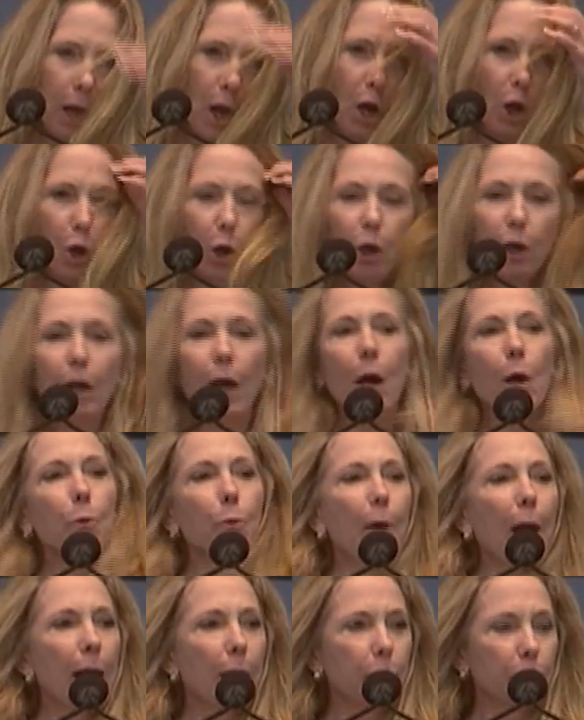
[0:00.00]
Look
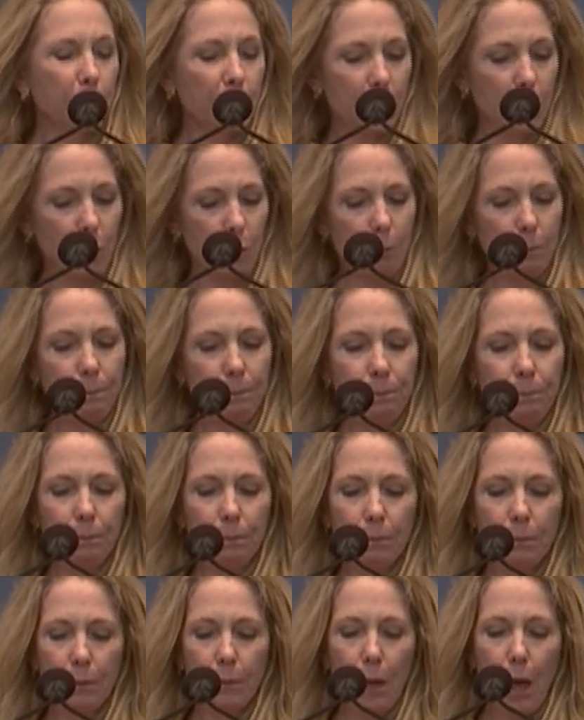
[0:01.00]
around you.
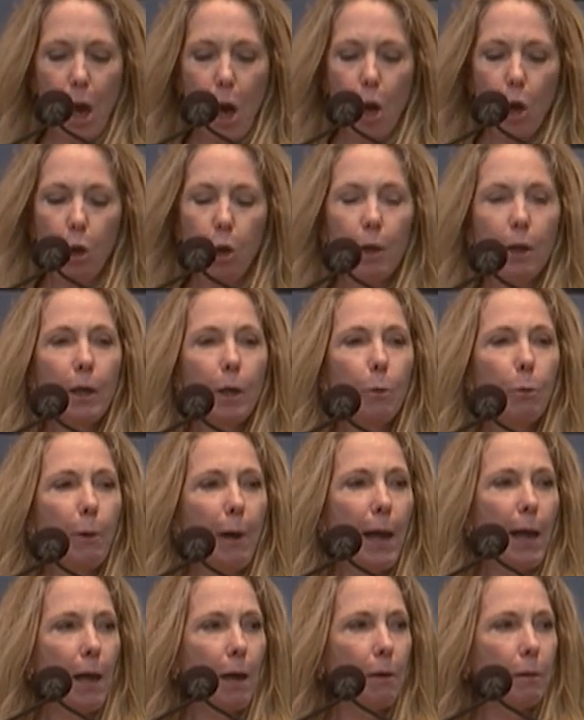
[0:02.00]
Look
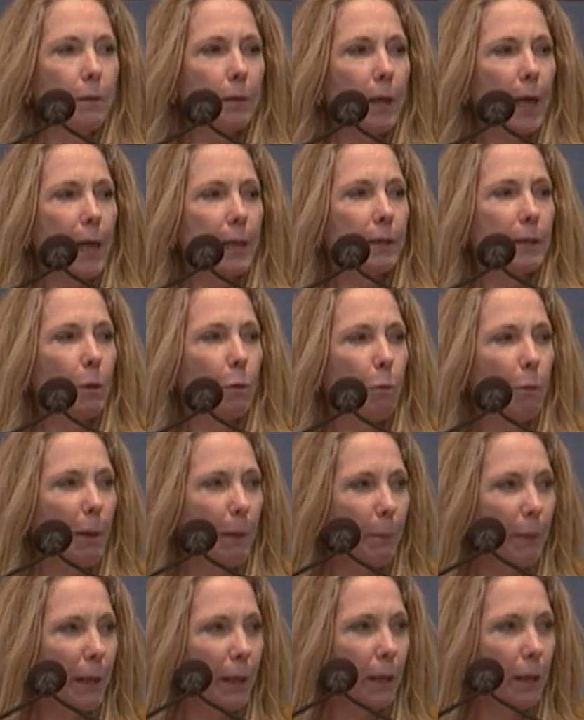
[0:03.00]
around at the
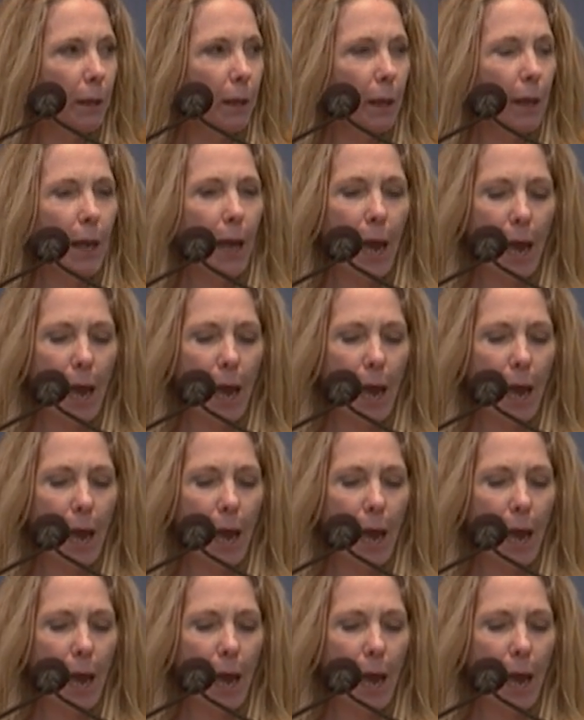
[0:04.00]
women